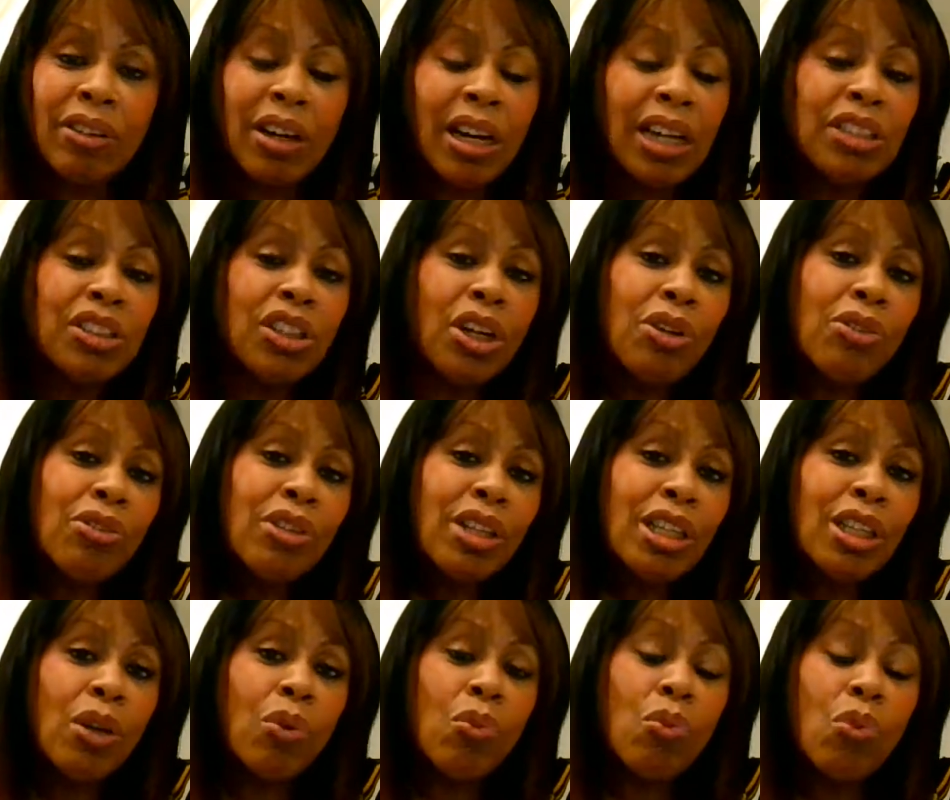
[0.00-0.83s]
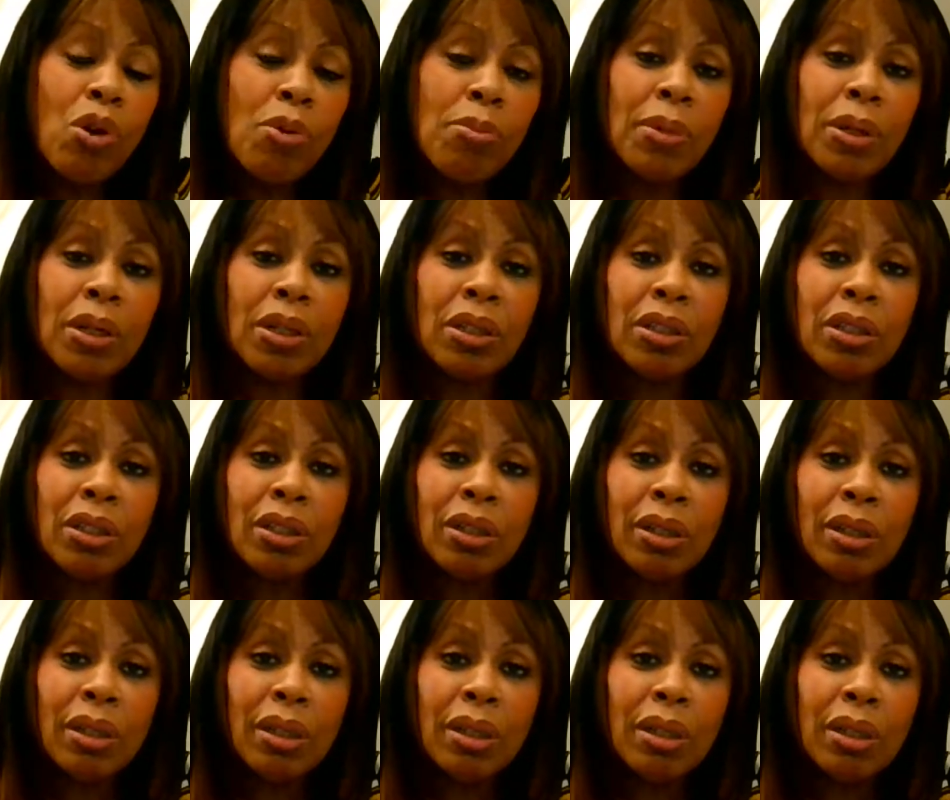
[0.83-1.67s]
I don't think the woman
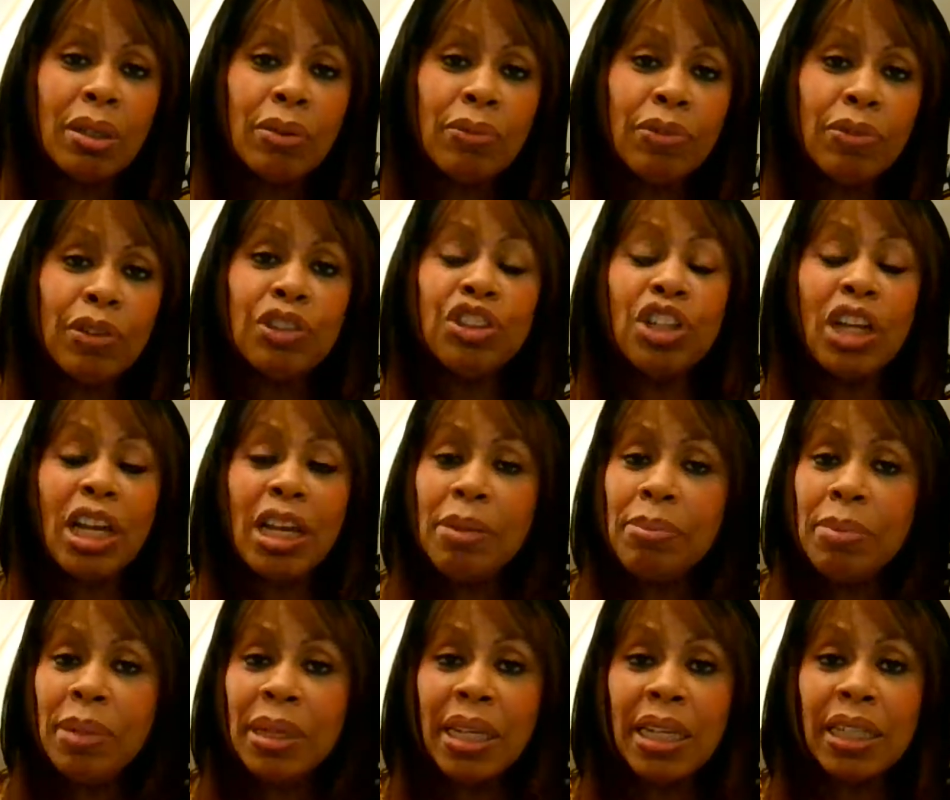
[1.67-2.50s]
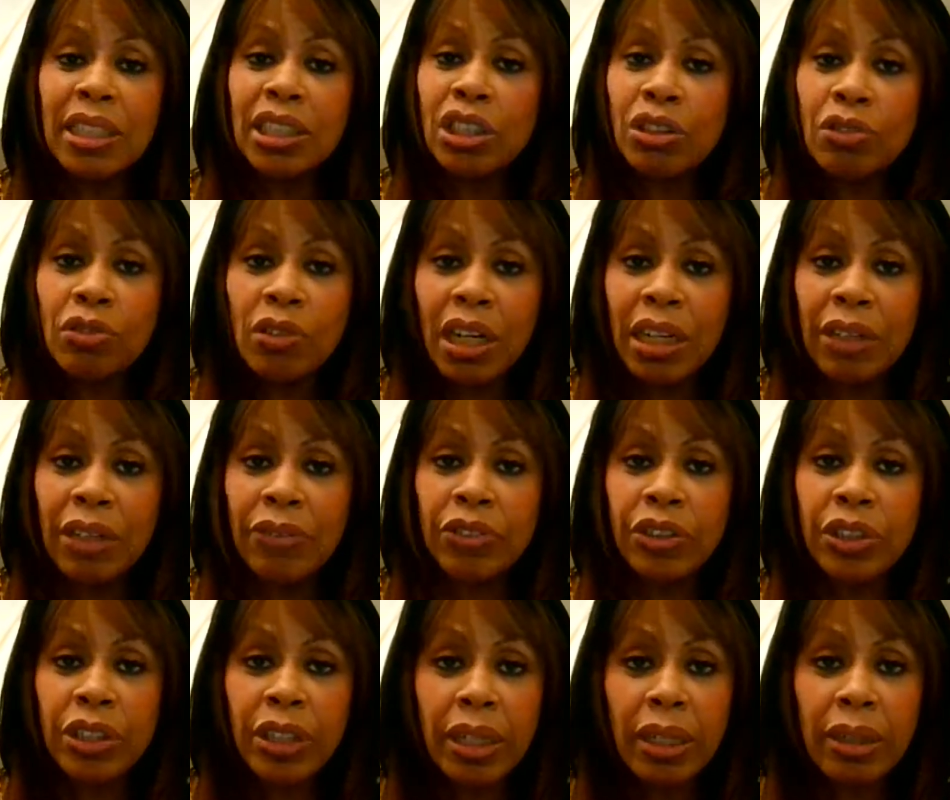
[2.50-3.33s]
for Jamie has
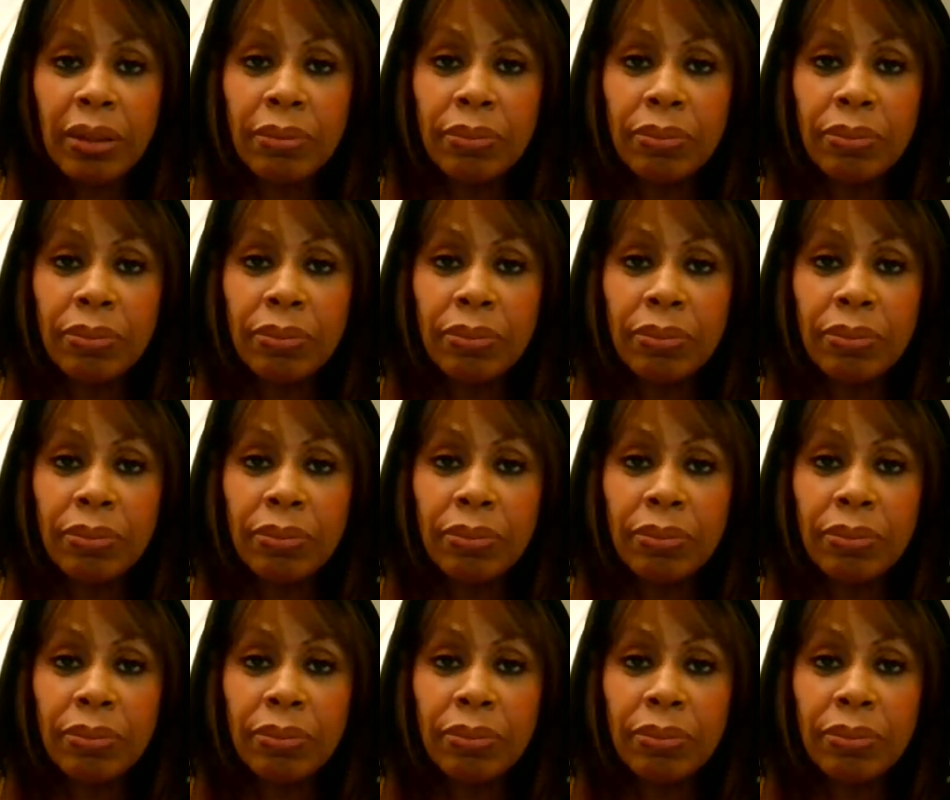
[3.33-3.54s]
arrived yet.